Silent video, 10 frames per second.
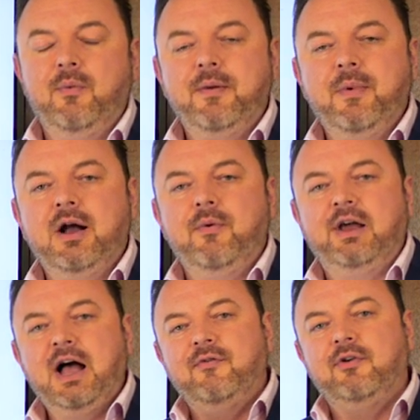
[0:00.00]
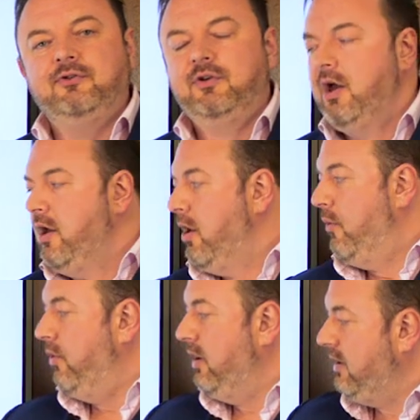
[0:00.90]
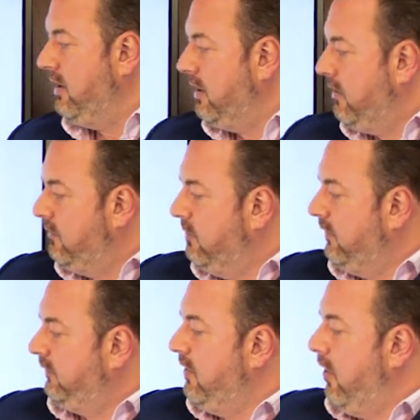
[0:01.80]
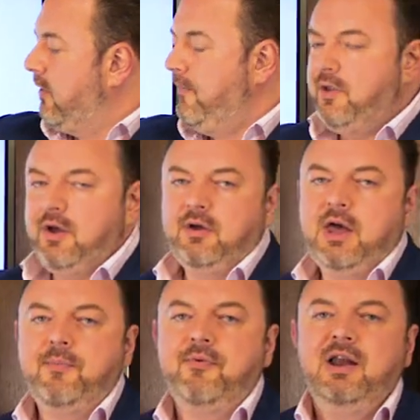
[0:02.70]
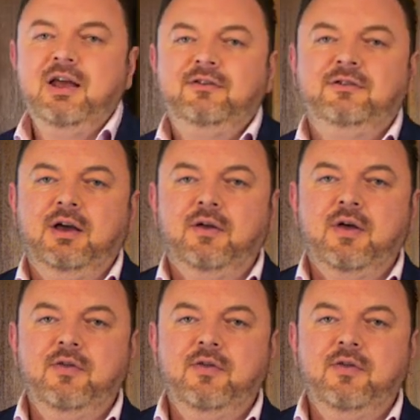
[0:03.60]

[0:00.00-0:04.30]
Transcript: When the market recovers, what do you think they're going to do with this stock? They're going to keep releasing it.